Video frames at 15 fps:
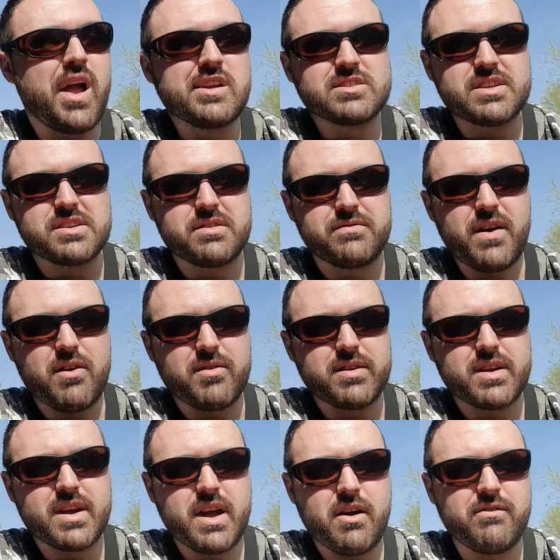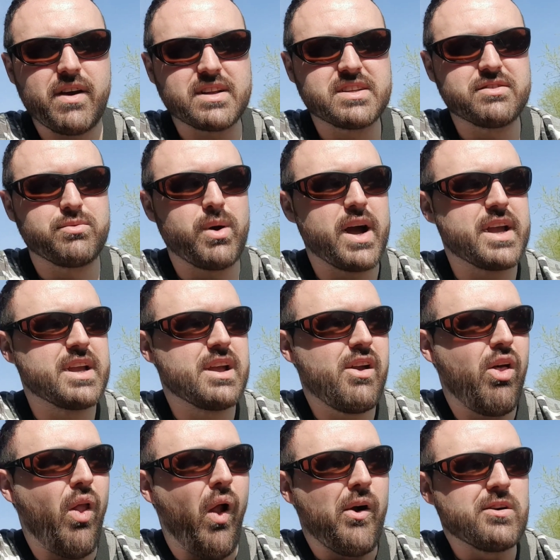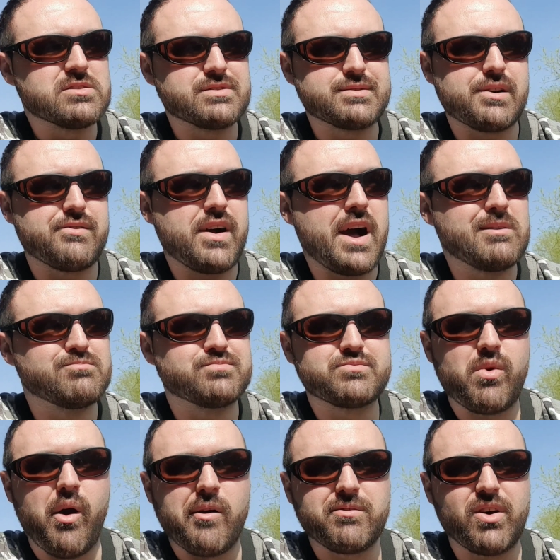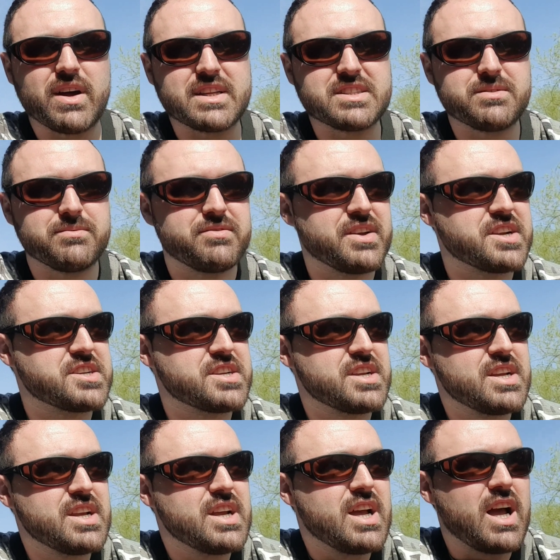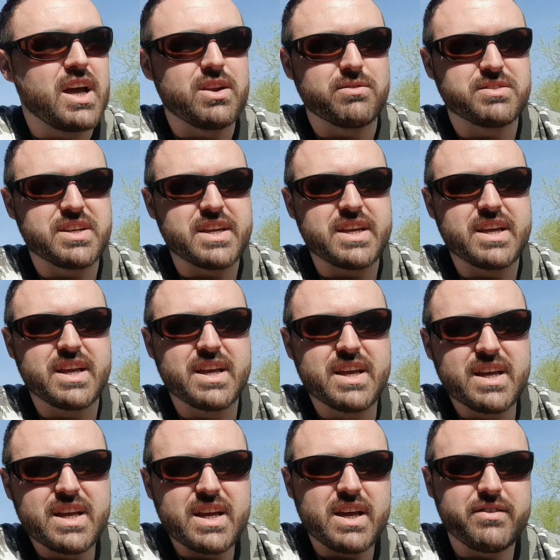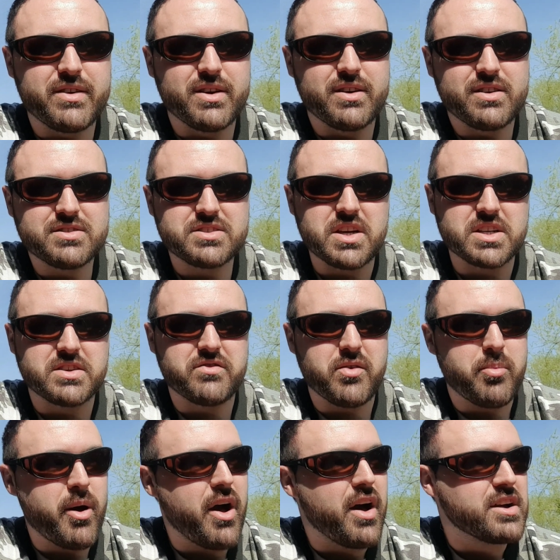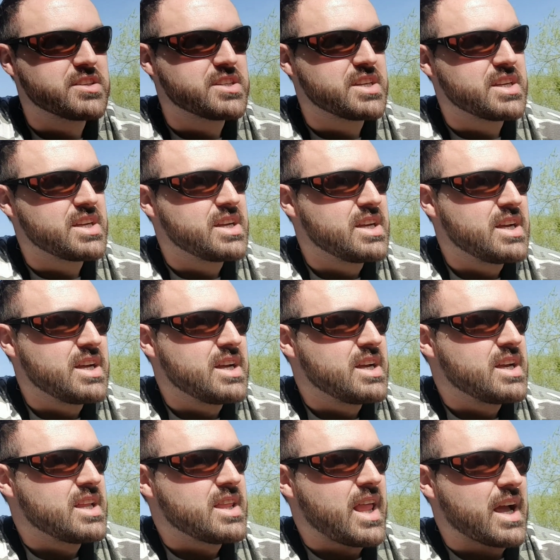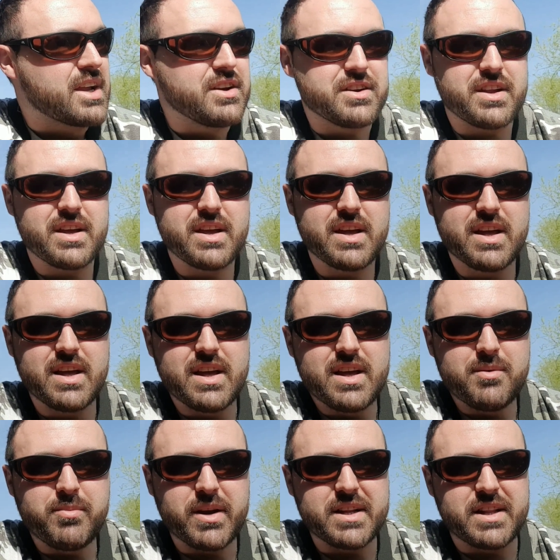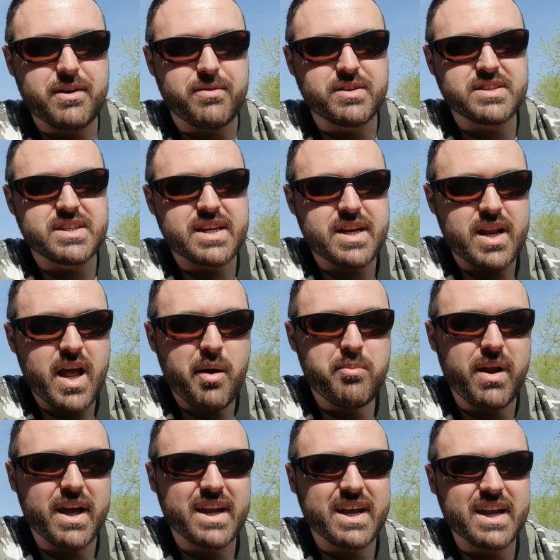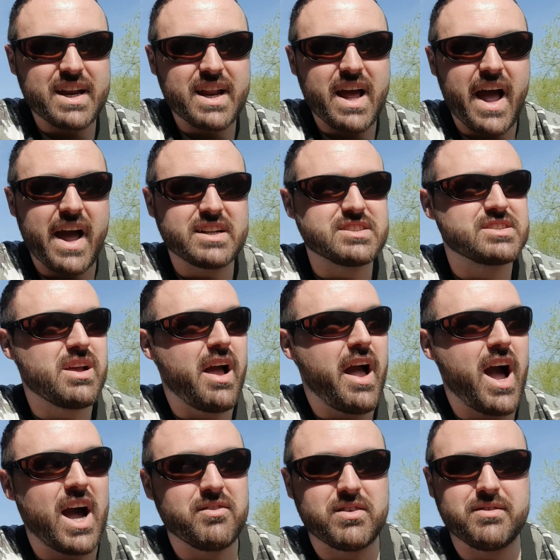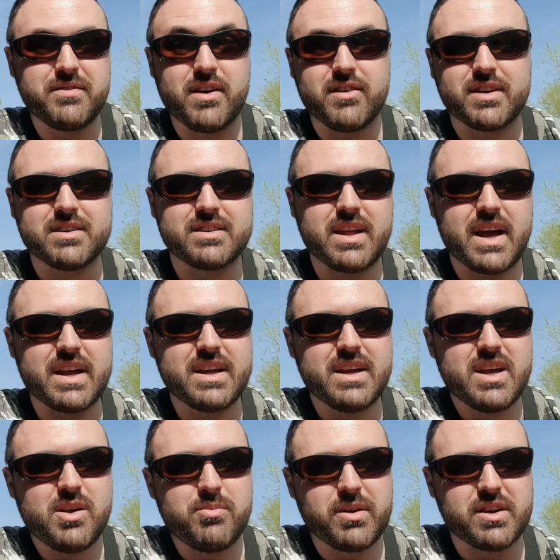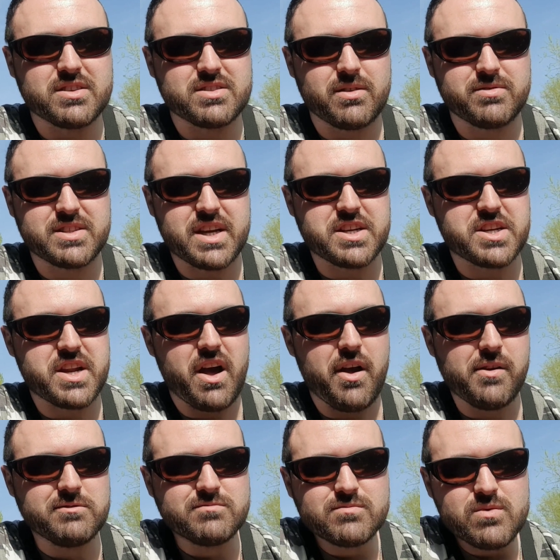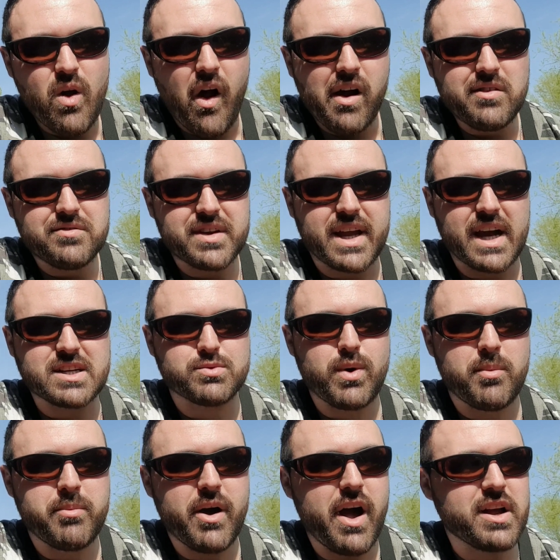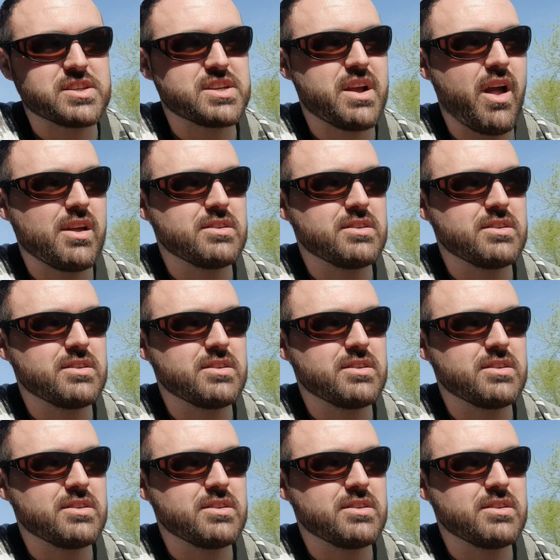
So that's a very effective way of finding some fish. And obviously if you're searching for perch, that could be a difference in blanking and having a very good day, because obviously, as you know, if you catch one perch,